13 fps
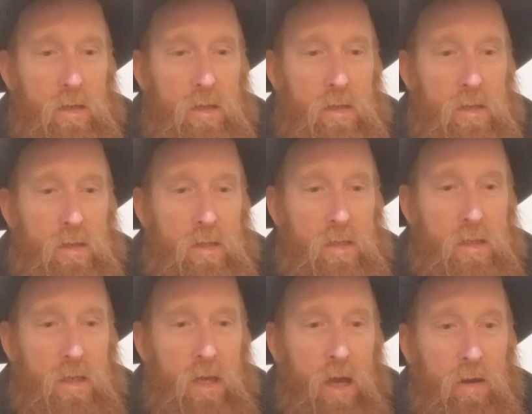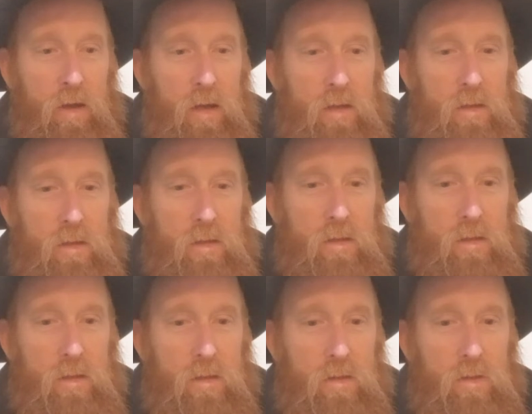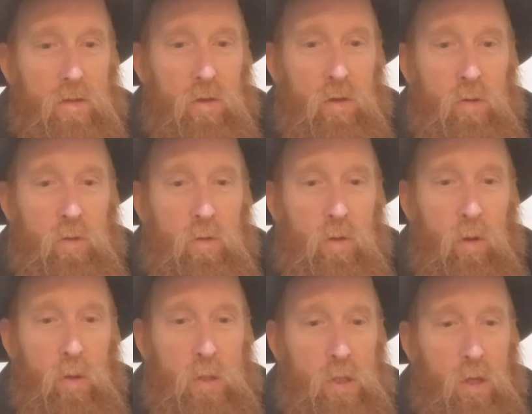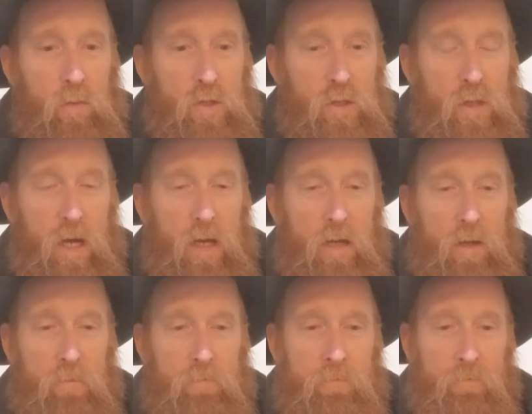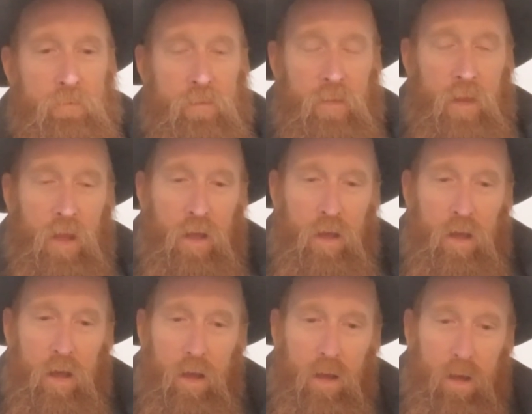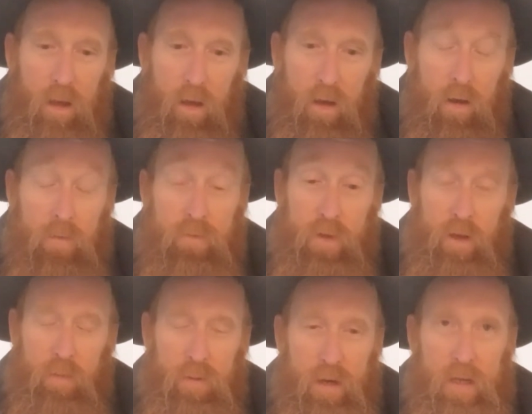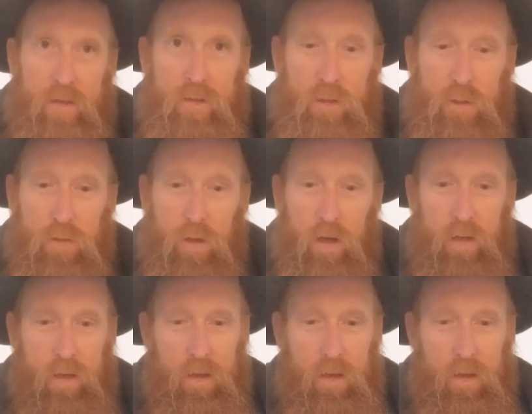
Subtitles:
Iscariot, who also betrayed him. Hopefully I pronounced those right.